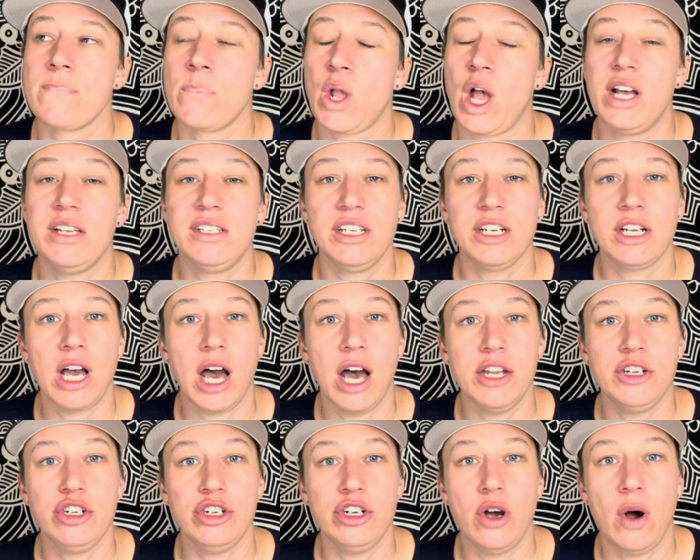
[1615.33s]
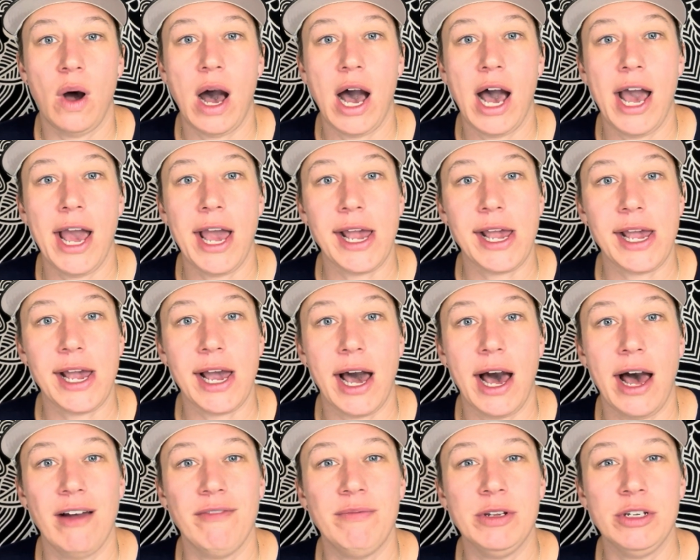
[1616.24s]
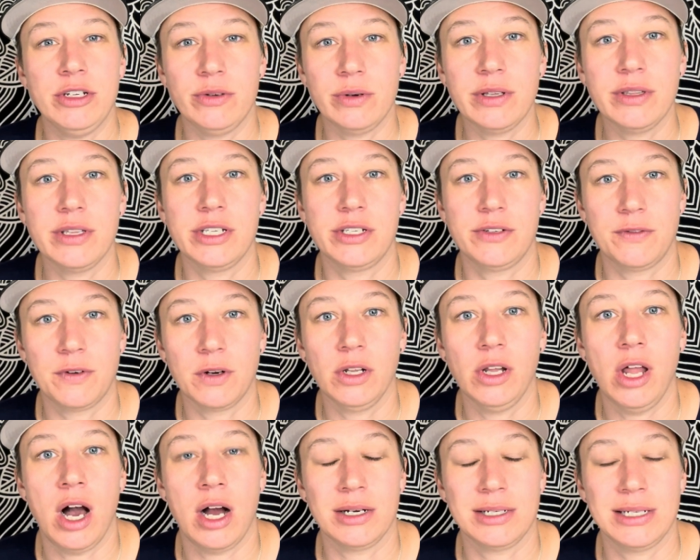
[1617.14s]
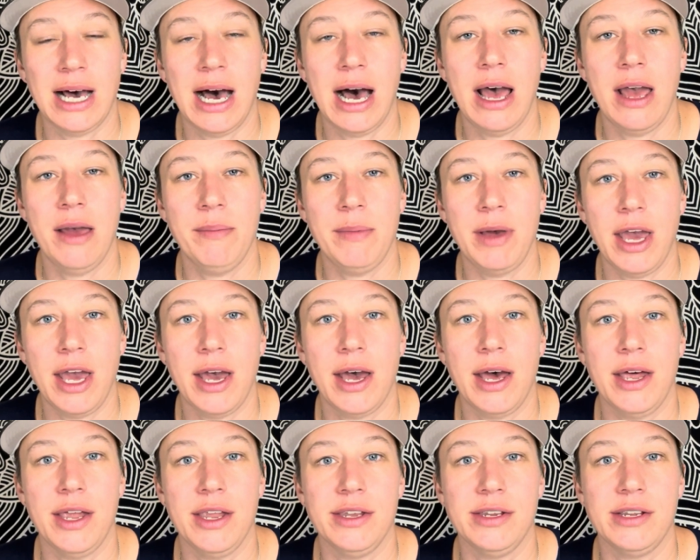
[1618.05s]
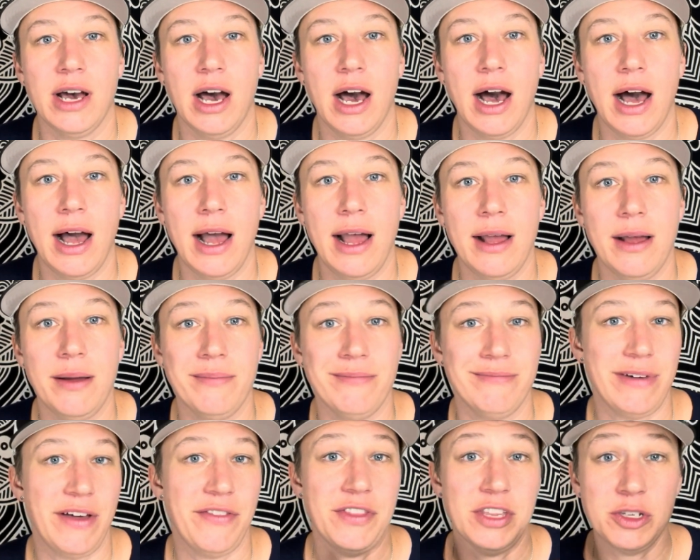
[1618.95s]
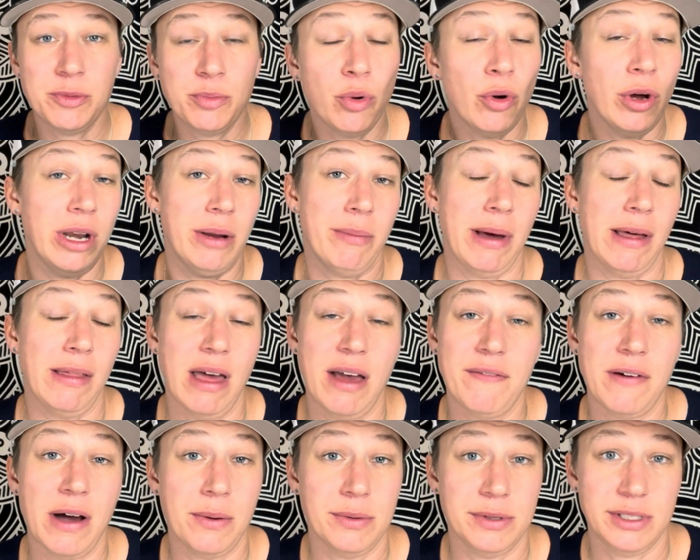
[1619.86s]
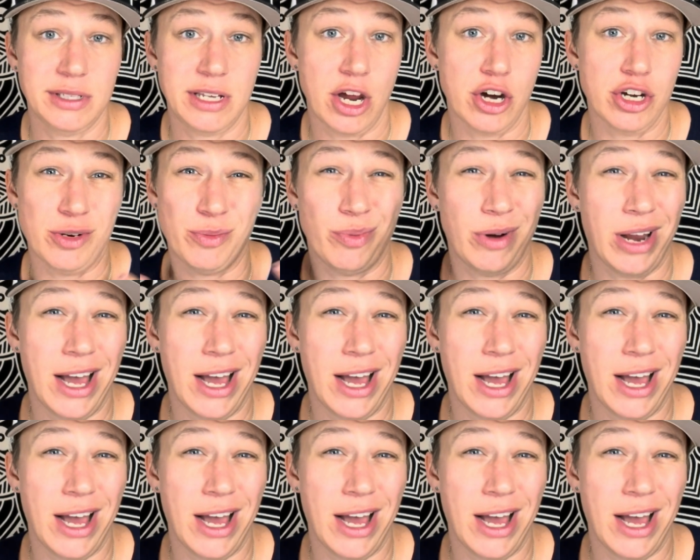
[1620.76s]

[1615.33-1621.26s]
I said, God, I've been doing this for a long time, and I'm at this point in my life, I was scared to pray